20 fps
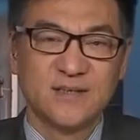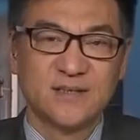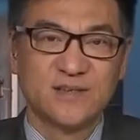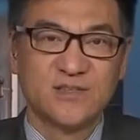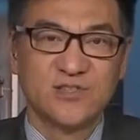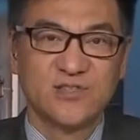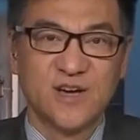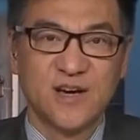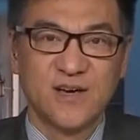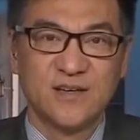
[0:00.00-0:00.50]
the
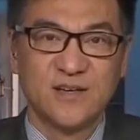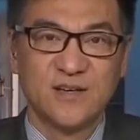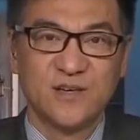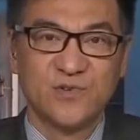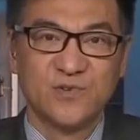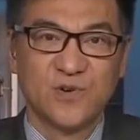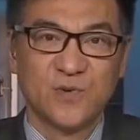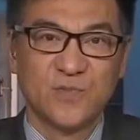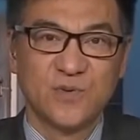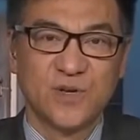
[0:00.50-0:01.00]

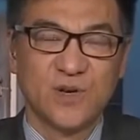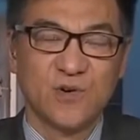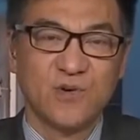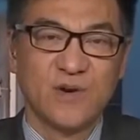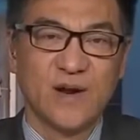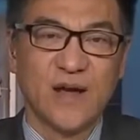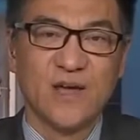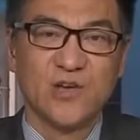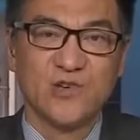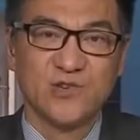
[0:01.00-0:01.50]
China-European
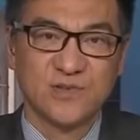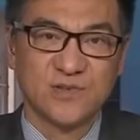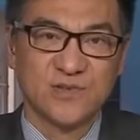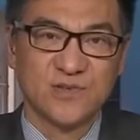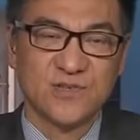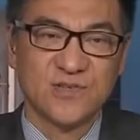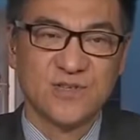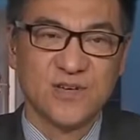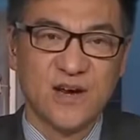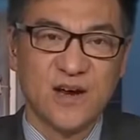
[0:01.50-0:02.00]

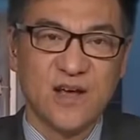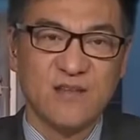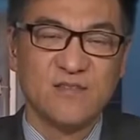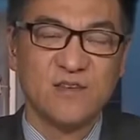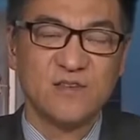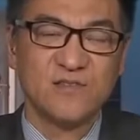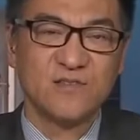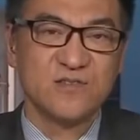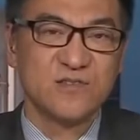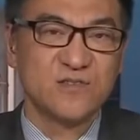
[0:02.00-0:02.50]
relations, and I
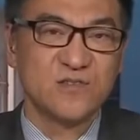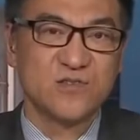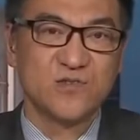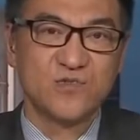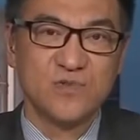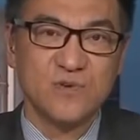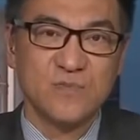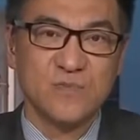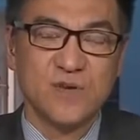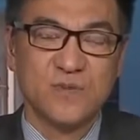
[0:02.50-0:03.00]
think this is
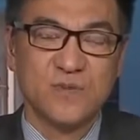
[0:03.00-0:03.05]
extremely